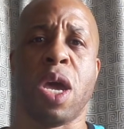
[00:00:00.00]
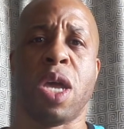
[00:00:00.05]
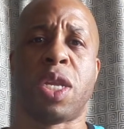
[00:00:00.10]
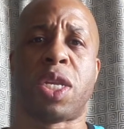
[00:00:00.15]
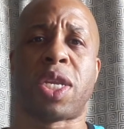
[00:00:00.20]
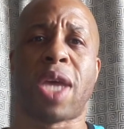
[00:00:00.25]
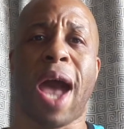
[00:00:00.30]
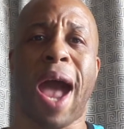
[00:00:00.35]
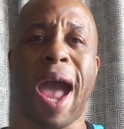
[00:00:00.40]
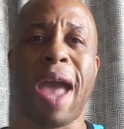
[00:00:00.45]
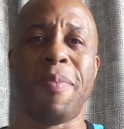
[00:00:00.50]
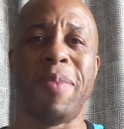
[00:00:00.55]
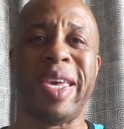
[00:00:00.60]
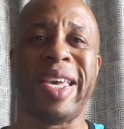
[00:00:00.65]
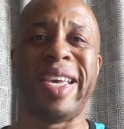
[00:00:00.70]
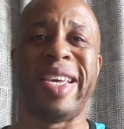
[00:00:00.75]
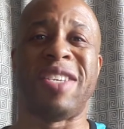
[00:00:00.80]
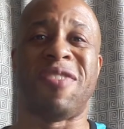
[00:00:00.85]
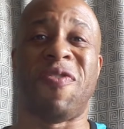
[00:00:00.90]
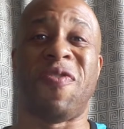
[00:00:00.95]

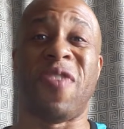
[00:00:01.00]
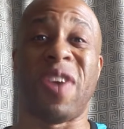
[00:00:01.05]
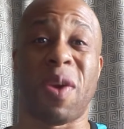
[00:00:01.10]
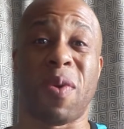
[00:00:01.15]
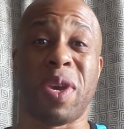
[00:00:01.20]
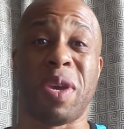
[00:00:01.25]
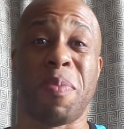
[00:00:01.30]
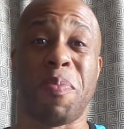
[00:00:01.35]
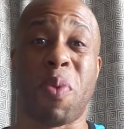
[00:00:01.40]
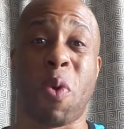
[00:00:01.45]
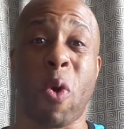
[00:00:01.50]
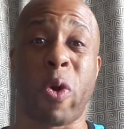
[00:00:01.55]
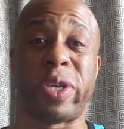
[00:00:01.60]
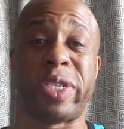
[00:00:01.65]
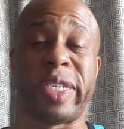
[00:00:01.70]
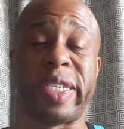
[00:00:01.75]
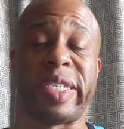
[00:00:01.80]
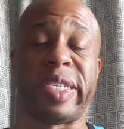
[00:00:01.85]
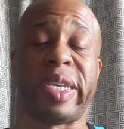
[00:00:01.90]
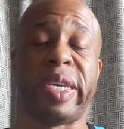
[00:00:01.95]
timing is very
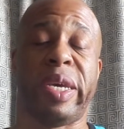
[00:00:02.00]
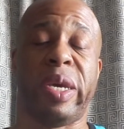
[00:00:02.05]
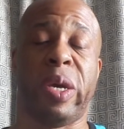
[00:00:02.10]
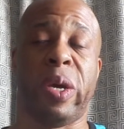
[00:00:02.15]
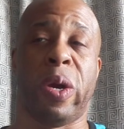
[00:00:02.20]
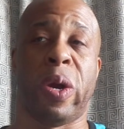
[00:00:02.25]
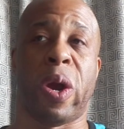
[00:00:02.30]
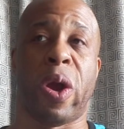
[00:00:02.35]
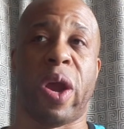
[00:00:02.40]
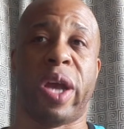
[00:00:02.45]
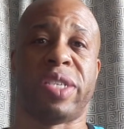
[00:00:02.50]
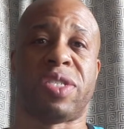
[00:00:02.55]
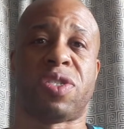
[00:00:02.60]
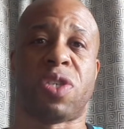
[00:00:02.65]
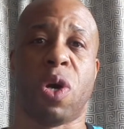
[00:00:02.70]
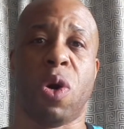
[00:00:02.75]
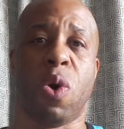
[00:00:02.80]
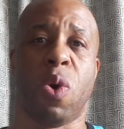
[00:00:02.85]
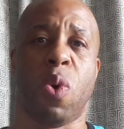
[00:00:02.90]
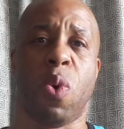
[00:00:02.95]
important. All right,
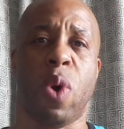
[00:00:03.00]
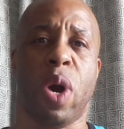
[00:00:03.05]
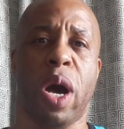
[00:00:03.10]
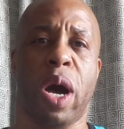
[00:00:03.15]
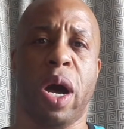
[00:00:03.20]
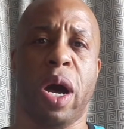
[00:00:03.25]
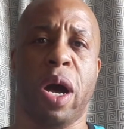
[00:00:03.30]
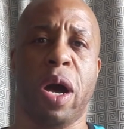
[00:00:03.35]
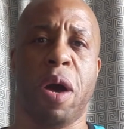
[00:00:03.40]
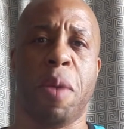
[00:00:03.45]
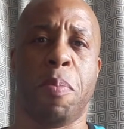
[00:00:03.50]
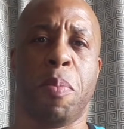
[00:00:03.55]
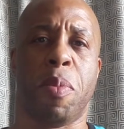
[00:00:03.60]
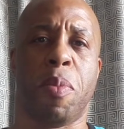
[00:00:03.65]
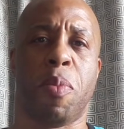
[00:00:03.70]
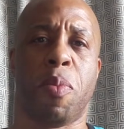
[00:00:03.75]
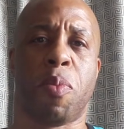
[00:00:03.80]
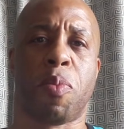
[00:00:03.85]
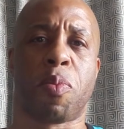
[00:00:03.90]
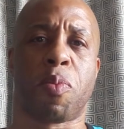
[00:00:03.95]
so
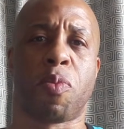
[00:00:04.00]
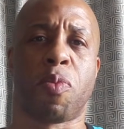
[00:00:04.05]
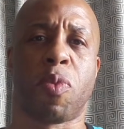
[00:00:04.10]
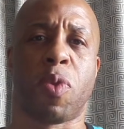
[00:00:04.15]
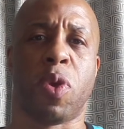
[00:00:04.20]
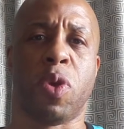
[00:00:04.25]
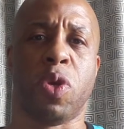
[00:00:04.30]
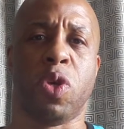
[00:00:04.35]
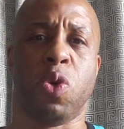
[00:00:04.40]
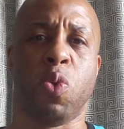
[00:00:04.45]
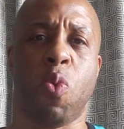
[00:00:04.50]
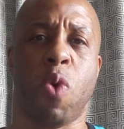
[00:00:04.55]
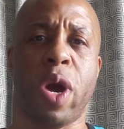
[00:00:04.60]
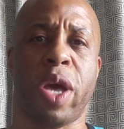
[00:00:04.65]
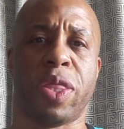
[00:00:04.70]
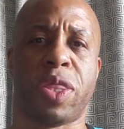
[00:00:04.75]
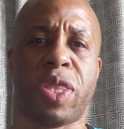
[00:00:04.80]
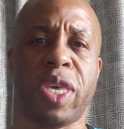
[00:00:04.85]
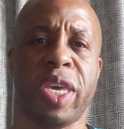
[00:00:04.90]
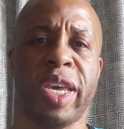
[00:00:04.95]
you
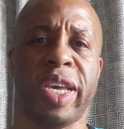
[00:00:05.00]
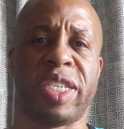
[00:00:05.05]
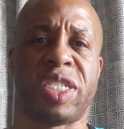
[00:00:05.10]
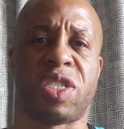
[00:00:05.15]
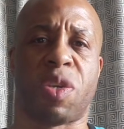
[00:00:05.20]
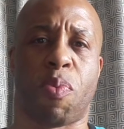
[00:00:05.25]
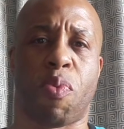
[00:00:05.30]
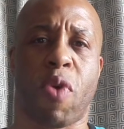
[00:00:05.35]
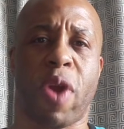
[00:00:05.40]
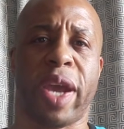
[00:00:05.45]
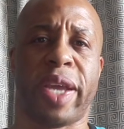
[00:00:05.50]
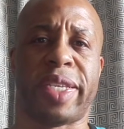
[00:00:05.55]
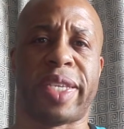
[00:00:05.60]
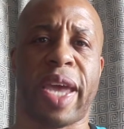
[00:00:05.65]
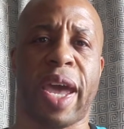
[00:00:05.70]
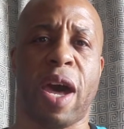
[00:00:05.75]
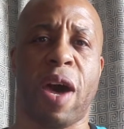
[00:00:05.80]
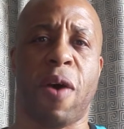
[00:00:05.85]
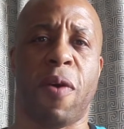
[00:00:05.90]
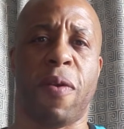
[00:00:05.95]
want things to break
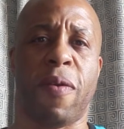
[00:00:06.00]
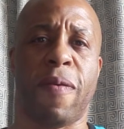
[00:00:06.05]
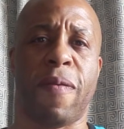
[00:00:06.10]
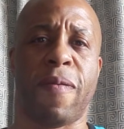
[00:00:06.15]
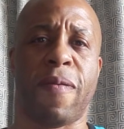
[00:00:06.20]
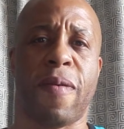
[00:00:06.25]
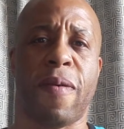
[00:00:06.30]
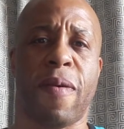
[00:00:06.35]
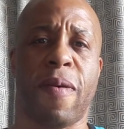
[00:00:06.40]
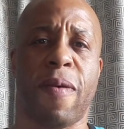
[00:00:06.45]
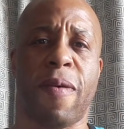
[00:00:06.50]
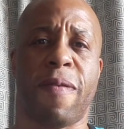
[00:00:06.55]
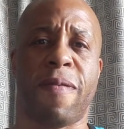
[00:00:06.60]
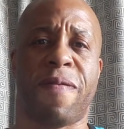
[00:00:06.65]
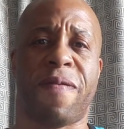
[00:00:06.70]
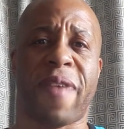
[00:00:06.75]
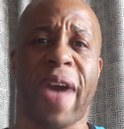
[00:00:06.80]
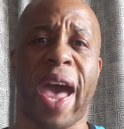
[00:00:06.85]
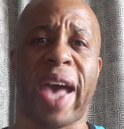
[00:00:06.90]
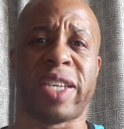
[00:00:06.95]
down
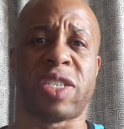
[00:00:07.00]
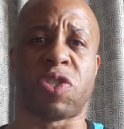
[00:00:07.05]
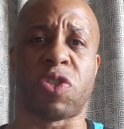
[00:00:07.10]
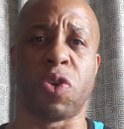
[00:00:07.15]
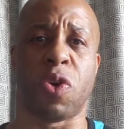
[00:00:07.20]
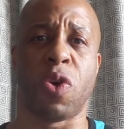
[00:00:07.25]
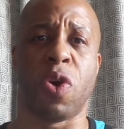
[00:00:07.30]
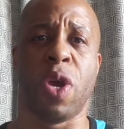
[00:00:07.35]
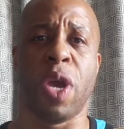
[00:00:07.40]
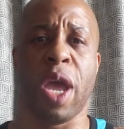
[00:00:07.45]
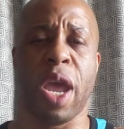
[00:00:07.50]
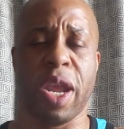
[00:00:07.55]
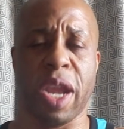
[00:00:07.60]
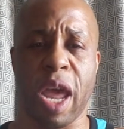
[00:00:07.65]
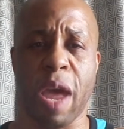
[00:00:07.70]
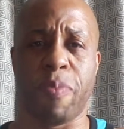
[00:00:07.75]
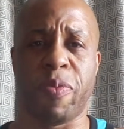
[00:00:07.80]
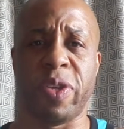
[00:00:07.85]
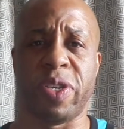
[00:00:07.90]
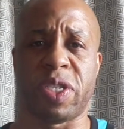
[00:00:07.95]
faster and
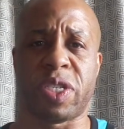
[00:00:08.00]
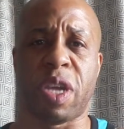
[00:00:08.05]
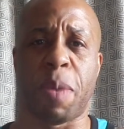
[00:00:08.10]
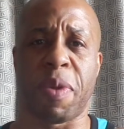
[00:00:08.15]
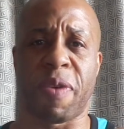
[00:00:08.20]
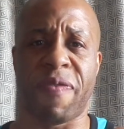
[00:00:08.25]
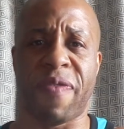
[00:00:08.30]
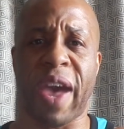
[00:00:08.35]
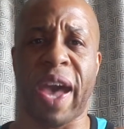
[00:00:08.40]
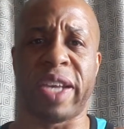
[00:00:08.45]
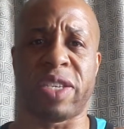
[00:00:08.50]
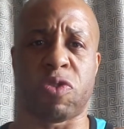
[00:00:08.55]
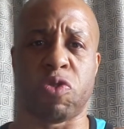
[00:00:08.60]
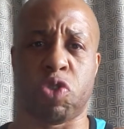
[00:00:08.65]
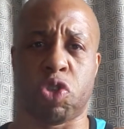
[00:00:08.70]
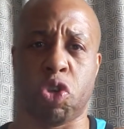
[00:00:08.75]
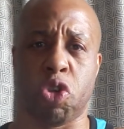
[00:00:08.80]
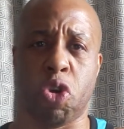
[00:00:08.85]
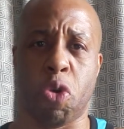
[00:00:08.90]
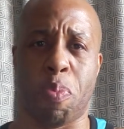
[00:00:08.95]
empty the stomach faster,
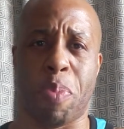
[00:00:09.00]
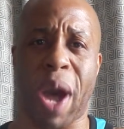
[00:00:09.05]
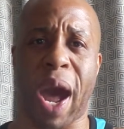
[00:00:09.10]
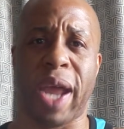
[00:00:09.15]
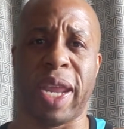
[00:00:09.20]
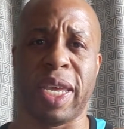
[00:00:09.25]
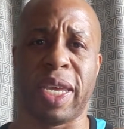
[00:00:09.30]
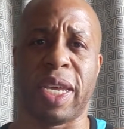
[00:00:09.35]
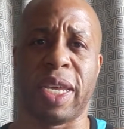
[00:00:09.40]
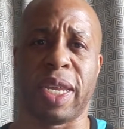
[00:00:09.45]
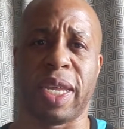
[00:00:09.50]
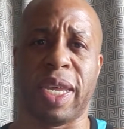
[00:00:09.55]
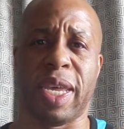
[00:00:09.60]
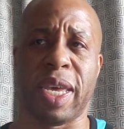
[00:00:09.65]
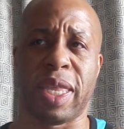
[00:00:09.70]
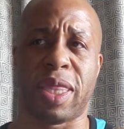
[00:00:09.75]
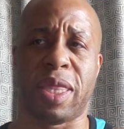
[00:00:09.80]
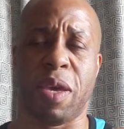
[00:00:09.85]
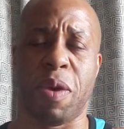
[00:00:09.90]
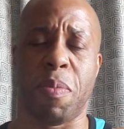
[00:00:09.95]
so your body can
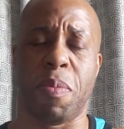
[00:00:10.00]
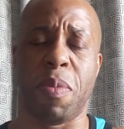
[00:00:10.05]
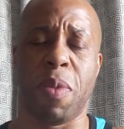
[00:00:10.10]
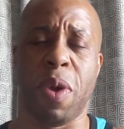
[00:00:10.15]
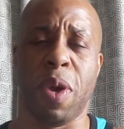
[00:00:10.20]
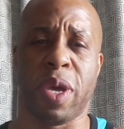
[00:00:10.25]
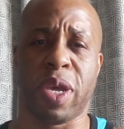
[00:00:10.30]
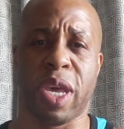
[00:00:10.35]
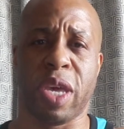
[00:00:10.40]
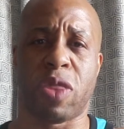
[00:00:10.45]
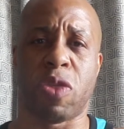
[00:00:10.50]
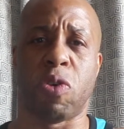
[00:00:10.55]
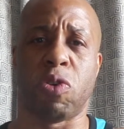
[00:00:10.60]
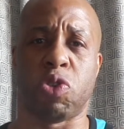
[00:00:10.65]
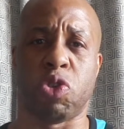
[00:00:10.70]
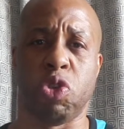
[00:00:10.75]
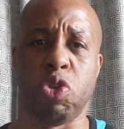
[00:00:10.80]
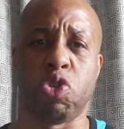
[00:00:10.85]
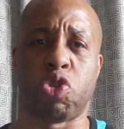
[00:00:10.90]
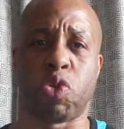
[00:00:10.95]
get
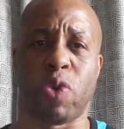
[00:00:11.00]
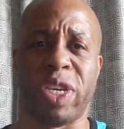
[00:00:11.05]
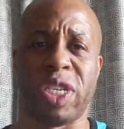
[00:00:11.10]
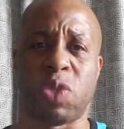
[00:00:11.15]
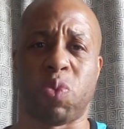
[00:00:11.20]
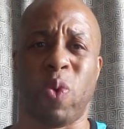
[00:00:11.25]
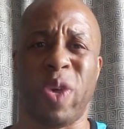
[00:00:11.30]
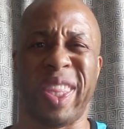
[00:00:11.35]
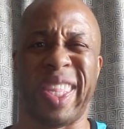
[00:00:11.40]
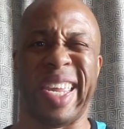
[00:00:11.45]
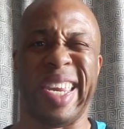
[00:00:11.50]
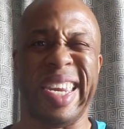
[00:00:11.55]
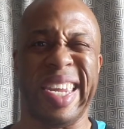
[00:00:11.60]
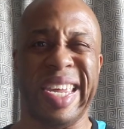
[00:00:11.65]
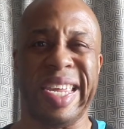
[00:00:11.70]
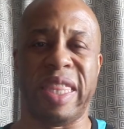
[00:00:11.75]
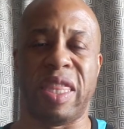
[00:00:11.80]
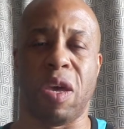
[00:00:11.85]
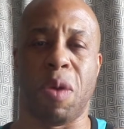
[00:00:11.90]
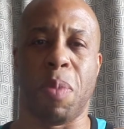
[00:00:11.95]
those nutrients when they
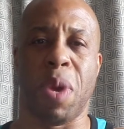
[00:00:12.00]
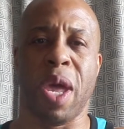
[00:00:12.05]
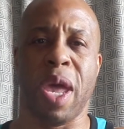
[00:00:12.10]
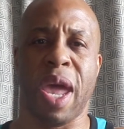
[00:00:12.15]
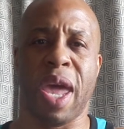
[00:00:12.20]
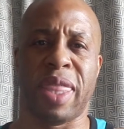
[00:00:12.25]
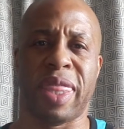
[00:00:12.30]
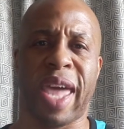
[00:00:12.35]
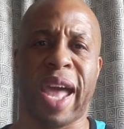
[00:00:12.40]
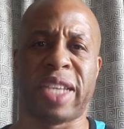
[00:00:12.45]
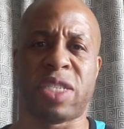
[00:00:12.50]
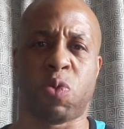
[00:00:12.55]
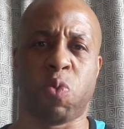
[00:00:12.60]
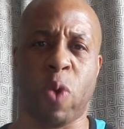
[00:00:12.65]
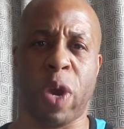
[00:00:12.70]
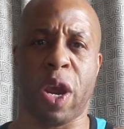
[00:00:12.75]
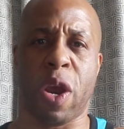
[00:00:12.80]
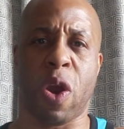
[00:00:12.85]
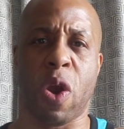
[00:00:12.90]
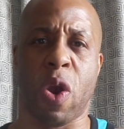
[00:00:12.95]
need them. And that's
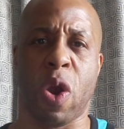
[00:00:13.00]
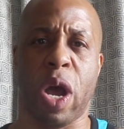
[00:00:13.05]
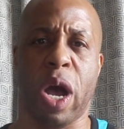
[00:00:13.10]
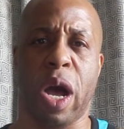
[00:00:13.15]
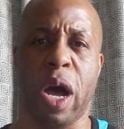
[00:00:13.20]
where